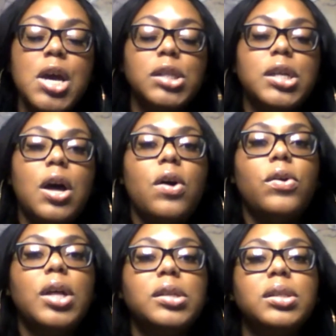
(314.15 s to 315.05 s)
So
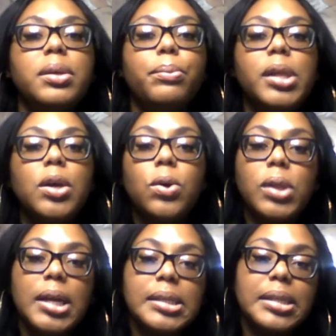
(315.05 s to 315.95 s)
those are some really cool
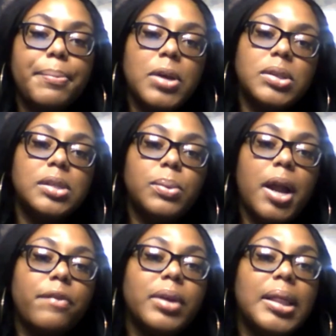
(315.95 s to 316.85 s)
things that Moses went
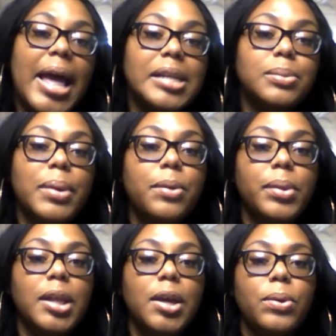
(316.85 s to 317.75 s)
over last week
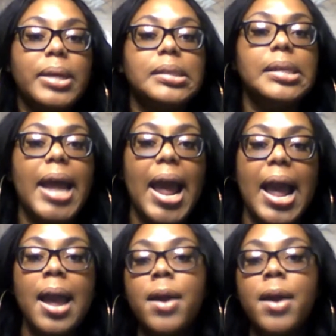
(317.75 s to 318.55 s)
with you. And today